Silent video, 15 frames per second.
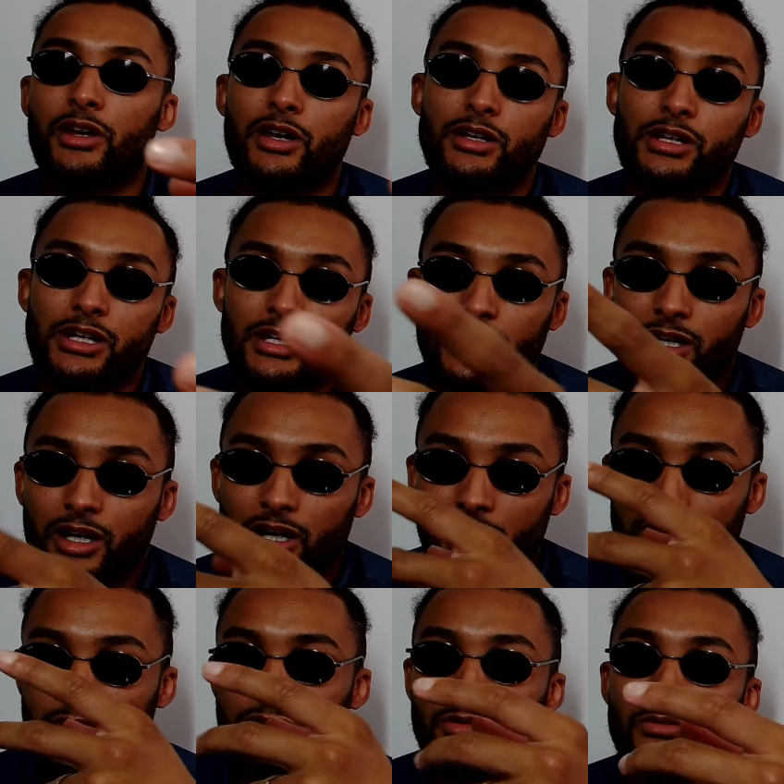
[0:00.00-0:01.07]
an
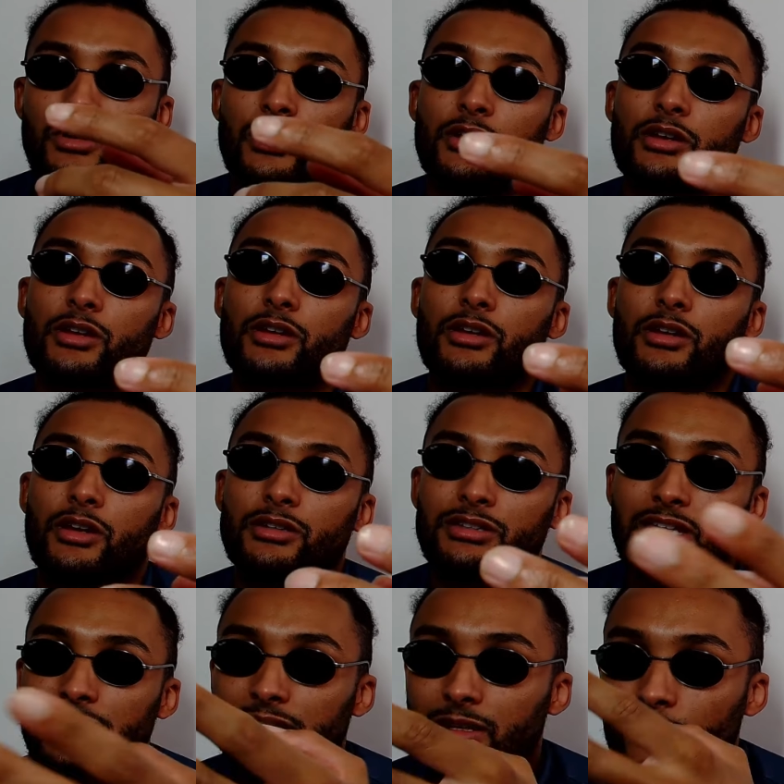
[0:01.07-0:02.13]
Ngannou, a
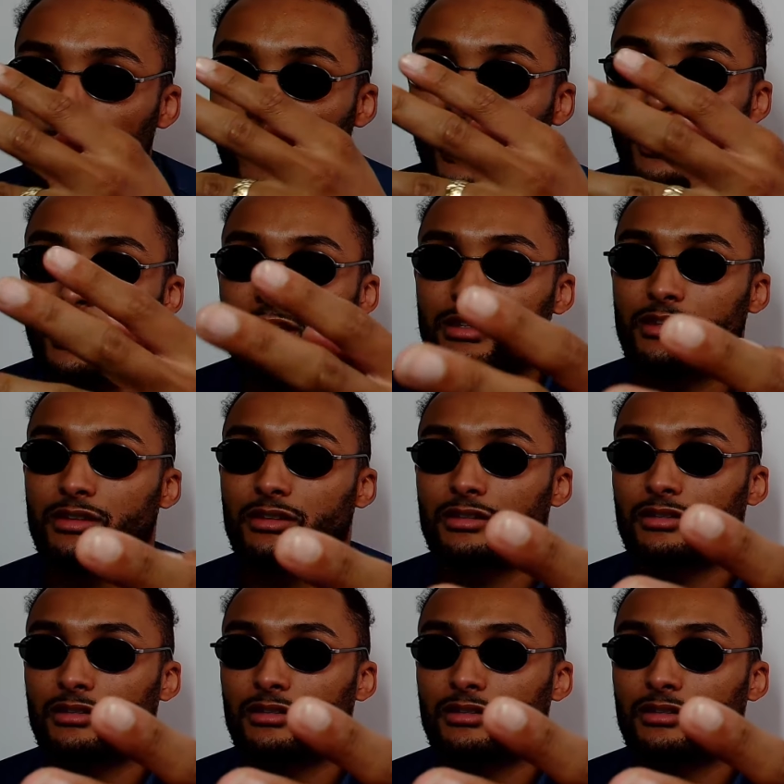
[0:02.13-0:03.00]
Dillian White.